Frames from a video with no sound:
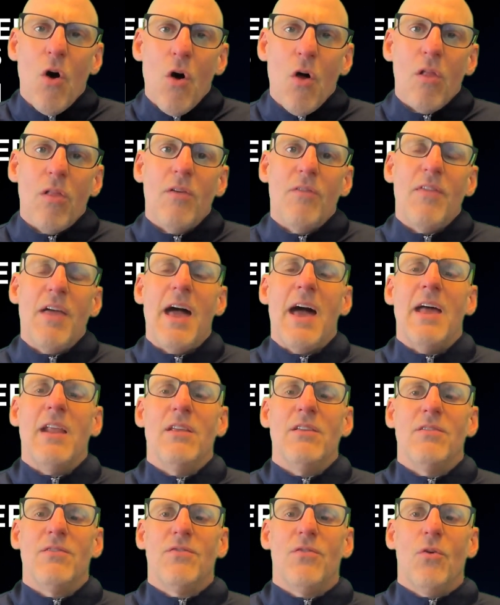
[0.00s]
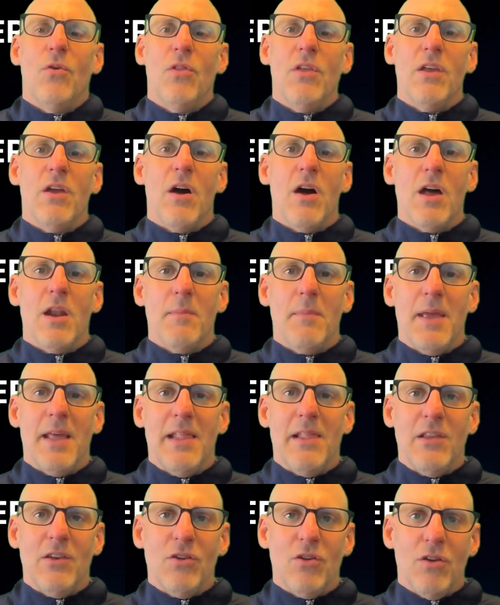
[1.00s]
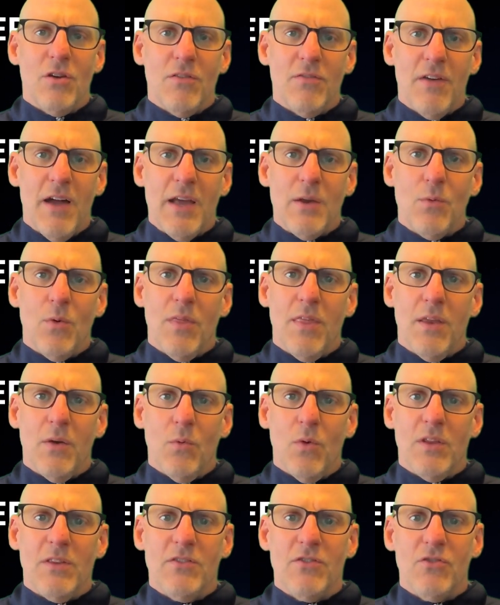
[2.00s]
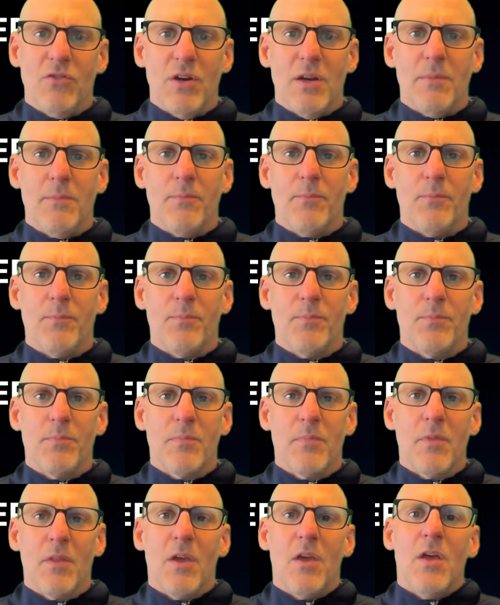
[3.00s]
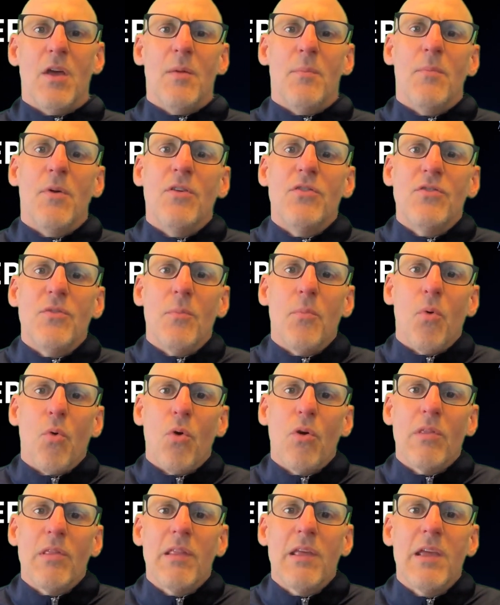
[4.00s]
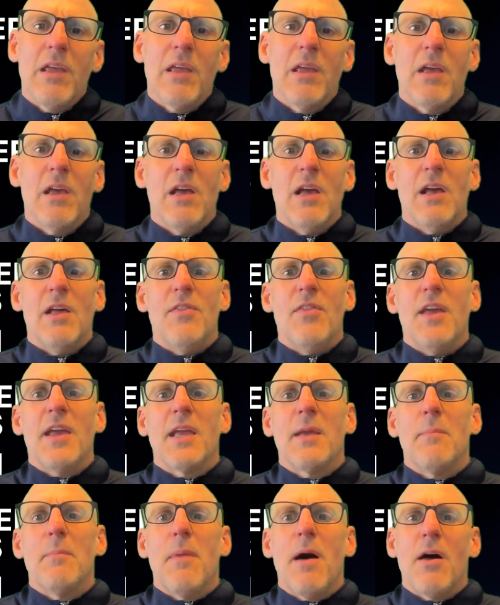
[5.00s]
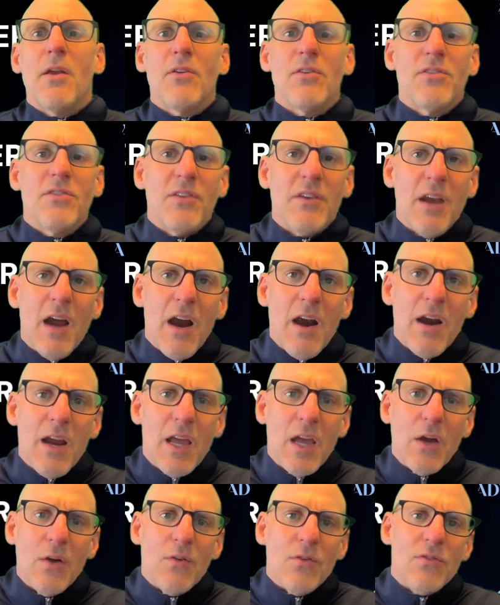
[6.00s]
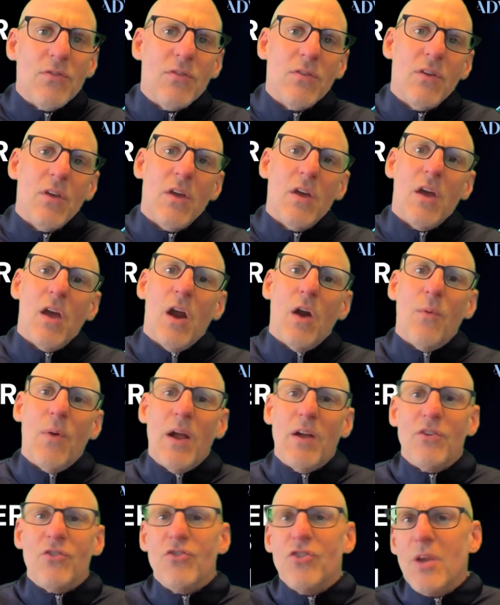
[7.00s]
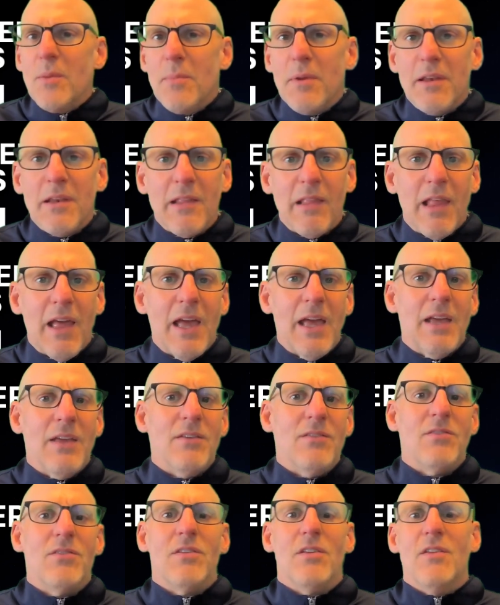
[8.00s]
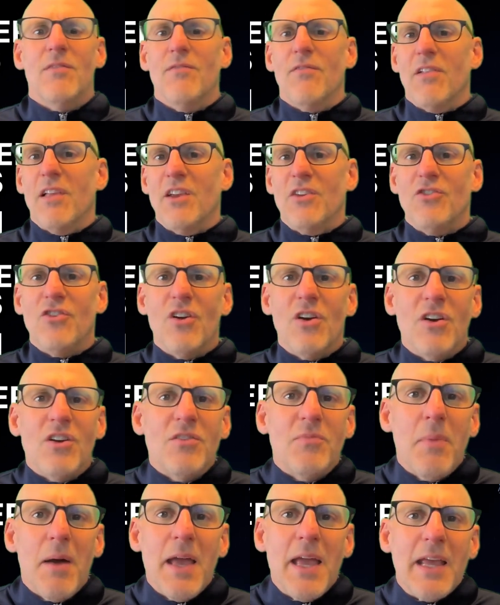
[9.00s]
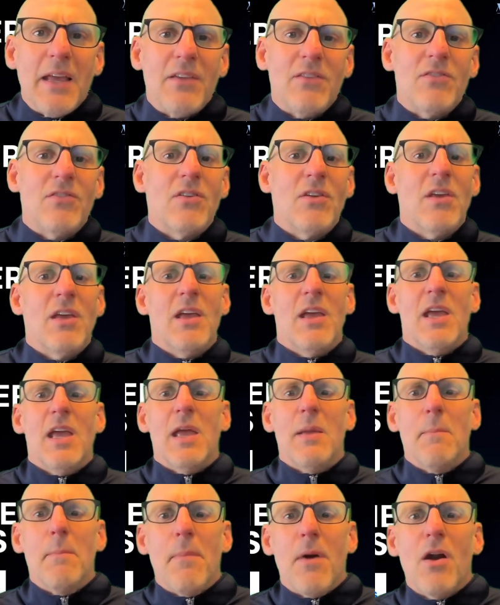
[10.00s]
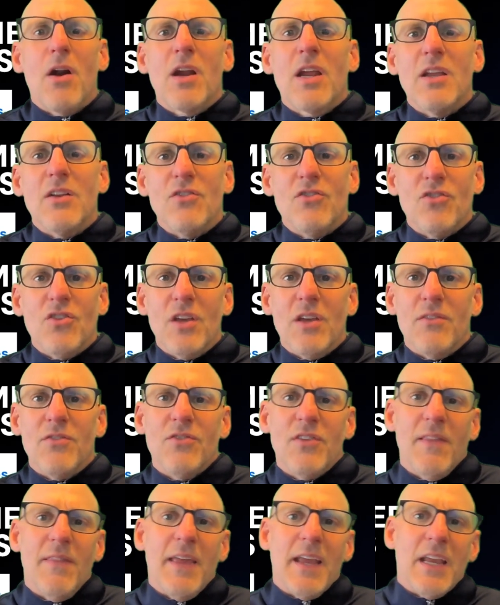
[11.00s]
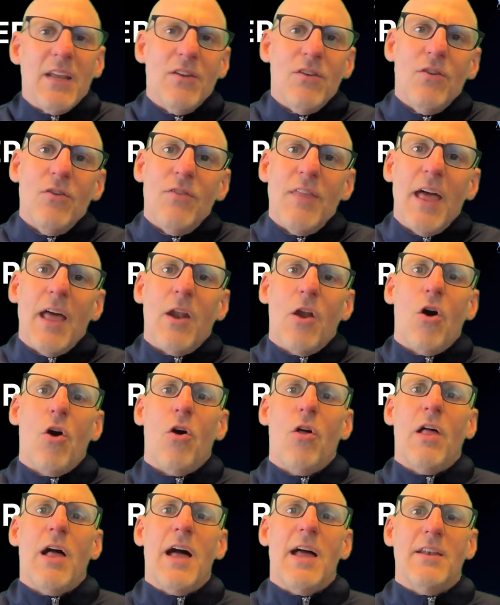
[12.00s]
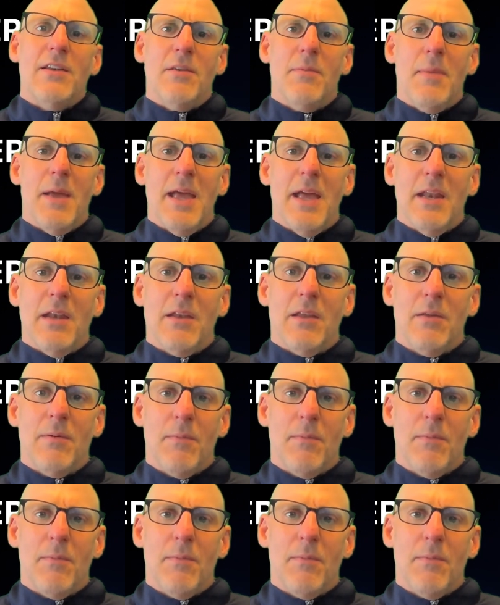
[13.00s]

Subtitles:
All of that is fully automated and unified within OneStream. Most importantly, they can model scenarios around shipping delays, inflationary spikes, and market shifts, and they can do that all on demand.